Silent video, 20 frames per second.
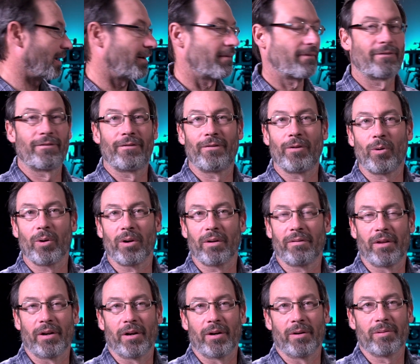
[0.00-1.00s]
I have 4
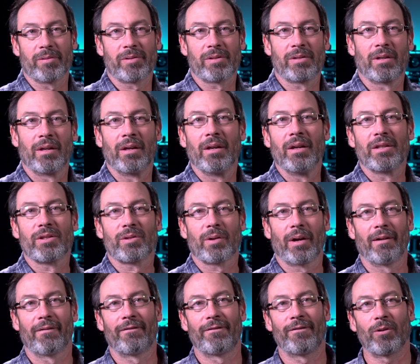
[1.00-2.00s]
of those. So
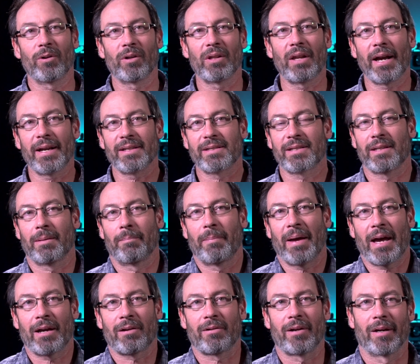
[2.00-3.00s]
I have 4 lights in the
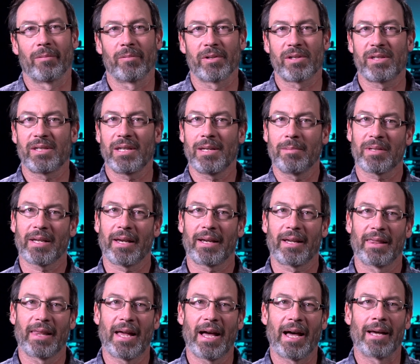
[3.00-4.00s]
background, which seems like
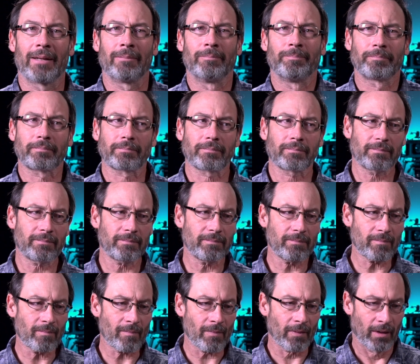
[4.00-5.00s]
a lot,
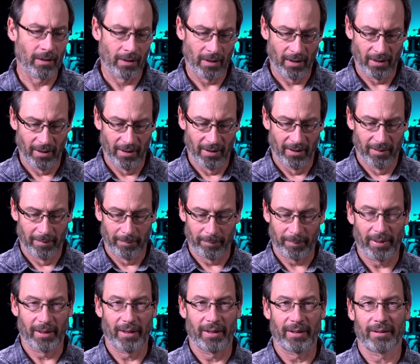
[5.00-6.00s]

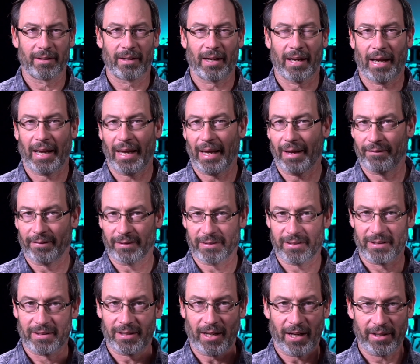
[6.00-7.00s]
but I have a
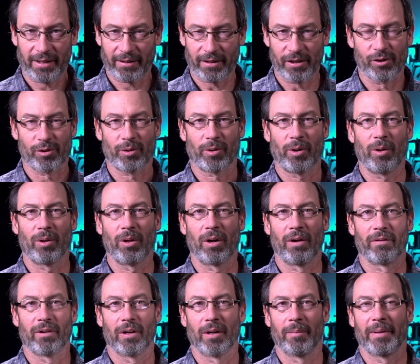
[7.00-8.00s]
ton of control
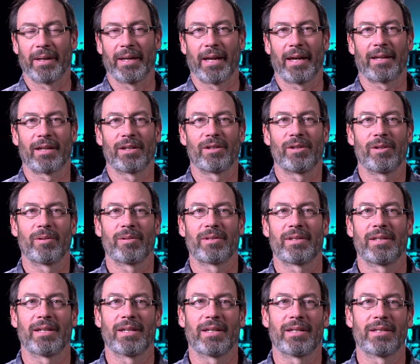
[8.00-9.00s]
over them, and I can use
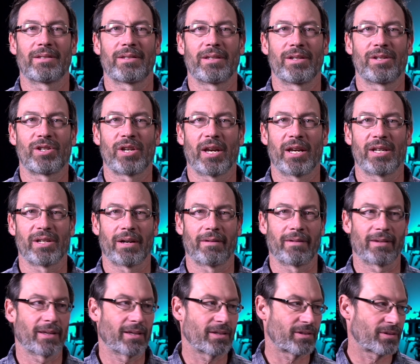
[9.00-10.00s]
these to change
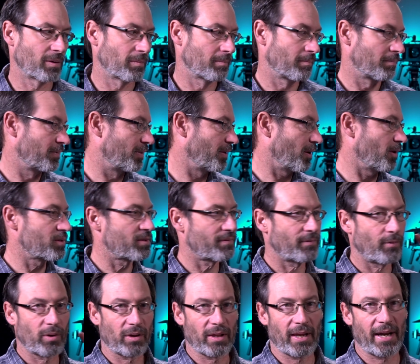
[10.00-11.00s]
everything. So those
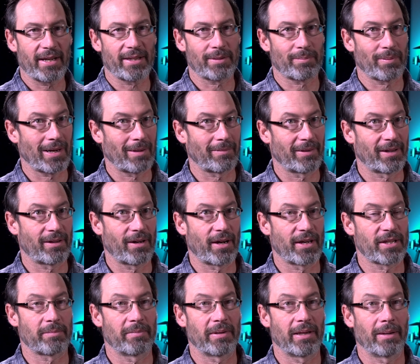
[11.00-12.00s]
4 lights probably
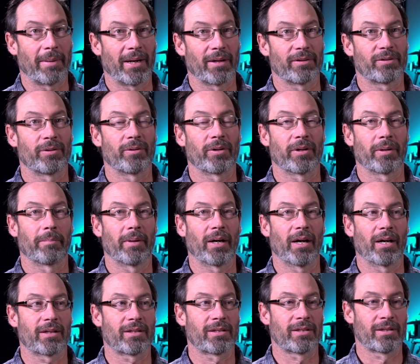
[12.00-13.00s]
cost me about
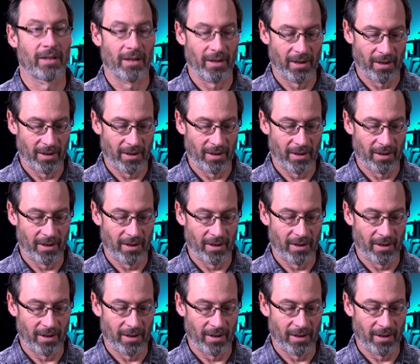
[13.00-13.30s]
$200,